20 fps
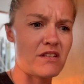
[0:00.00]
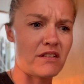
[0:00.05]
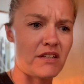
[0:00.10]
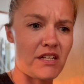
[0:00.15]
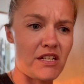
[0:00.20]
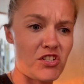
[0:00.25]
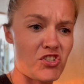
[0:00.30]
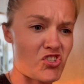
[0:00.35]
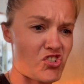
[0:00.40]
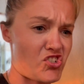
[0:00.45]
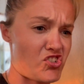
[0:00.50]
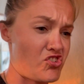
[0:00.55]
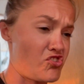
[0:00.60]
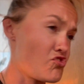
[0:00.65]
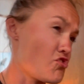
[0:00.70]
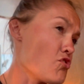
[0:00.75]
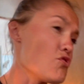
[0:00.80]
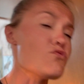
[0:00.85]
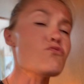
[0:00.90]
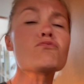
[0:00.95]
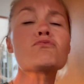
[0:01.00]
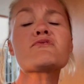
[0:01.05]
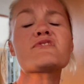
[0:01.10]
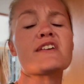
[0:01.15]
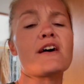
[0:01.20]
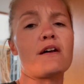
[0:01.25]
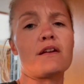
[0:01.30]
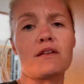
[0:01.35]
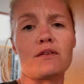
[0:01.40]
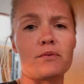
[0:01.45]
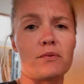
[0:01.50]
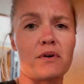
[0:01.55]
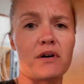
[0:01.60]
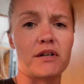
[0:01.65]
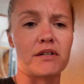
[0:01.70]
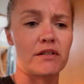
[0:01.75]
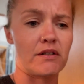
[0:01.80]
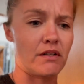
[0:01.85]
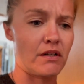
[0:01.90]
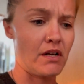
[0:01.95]
like just nose out of the
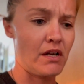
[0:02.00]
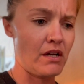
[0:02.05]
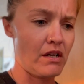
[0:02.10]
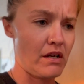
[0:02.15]
water,